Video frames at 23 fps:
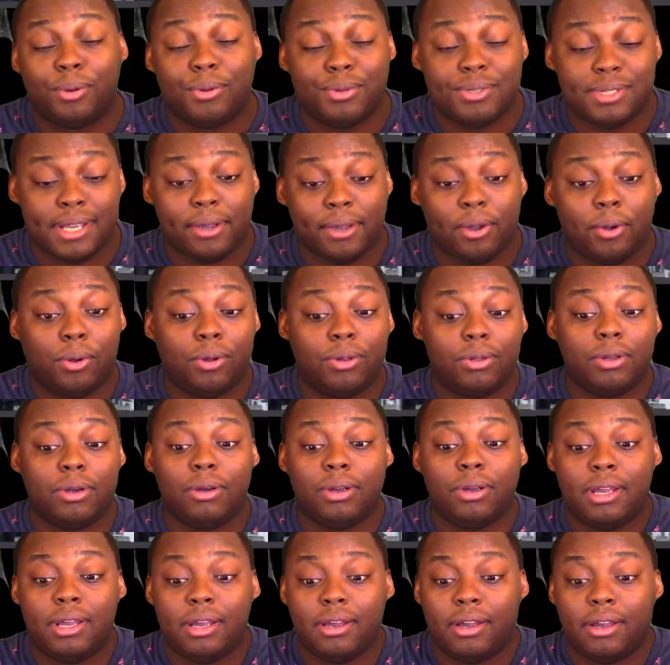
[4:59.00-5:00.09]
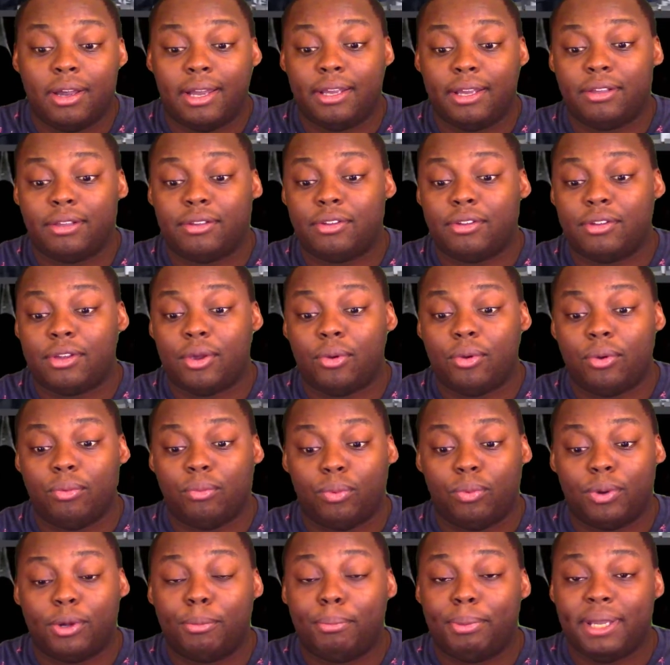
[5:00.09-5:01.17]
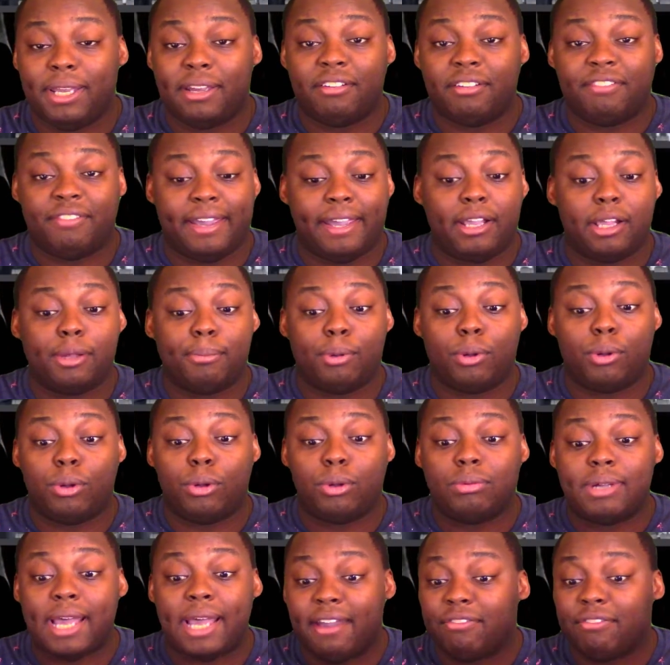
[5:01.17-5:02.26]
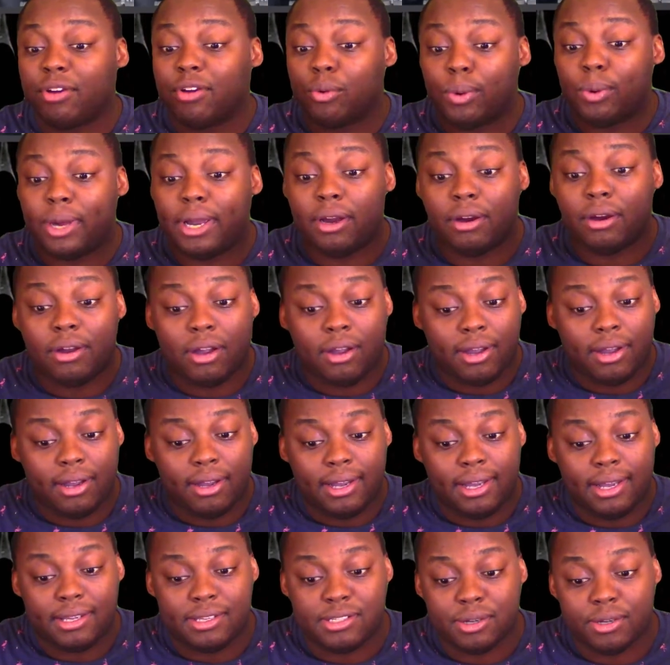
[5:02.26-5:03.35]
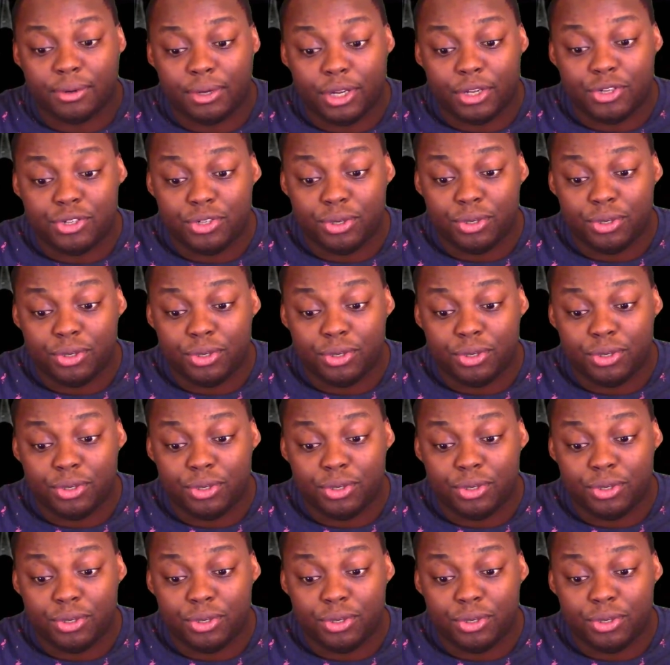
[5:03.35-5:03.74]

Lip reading: Jose Older. It will be available everywhere starting